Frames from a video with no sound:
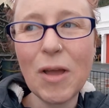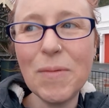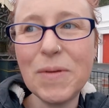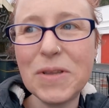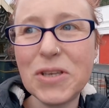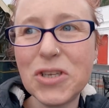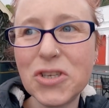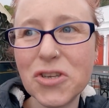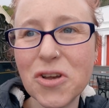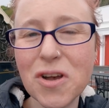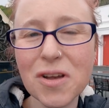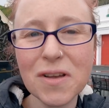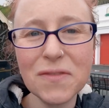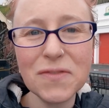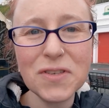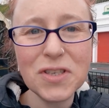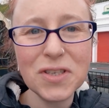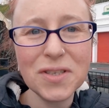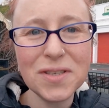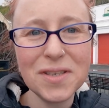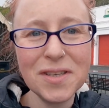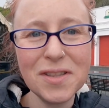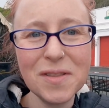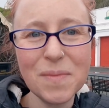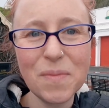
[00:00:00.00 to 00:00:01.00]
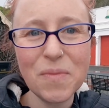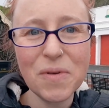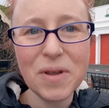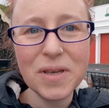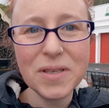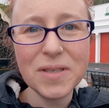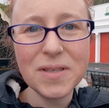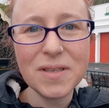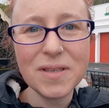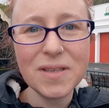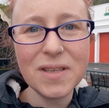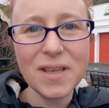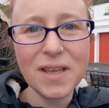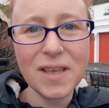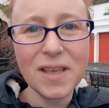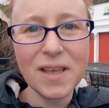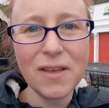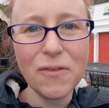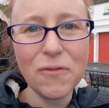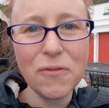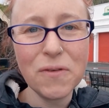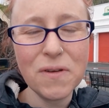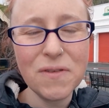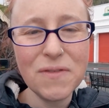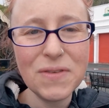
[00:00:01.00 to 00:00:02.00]
I'm in shock. I've just seen the price of the
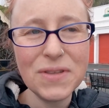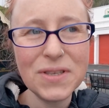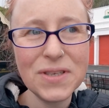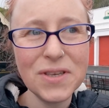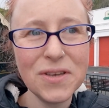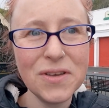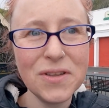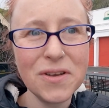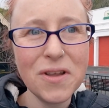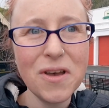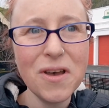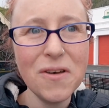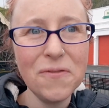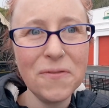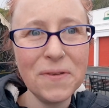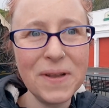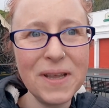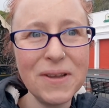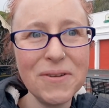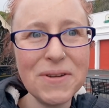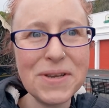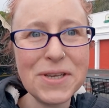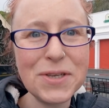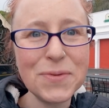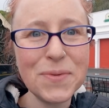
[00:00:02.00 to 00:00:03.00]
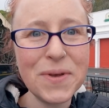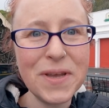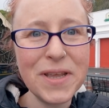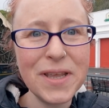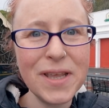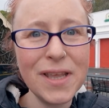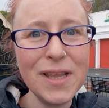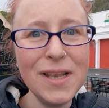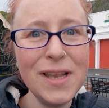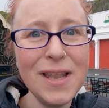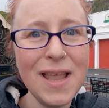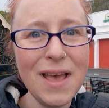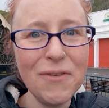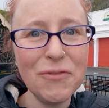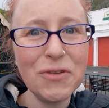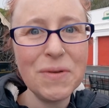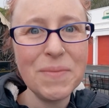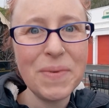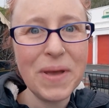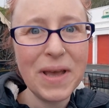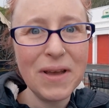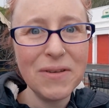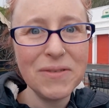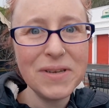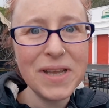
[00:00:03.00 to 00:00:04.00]
ticket for a return. Half an hour each way,
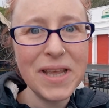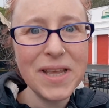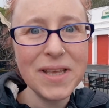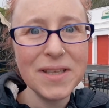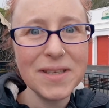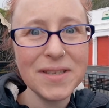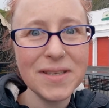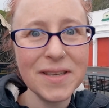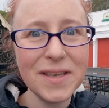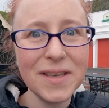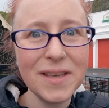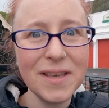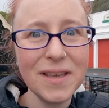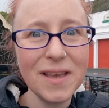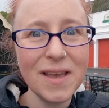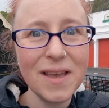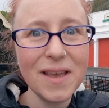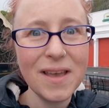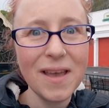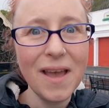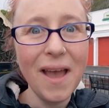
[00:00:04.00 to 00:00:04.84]
£11.80.